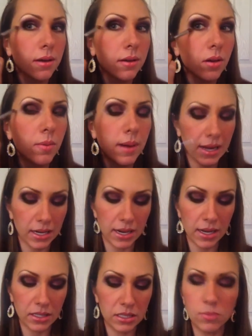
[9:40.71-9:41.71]
Go back and
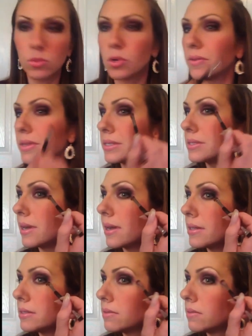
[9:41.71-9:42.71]
add some more on the
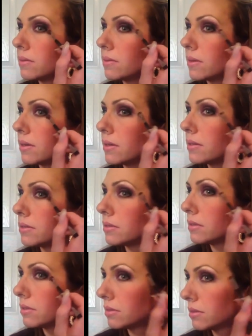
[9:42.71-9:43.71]
sides if you want.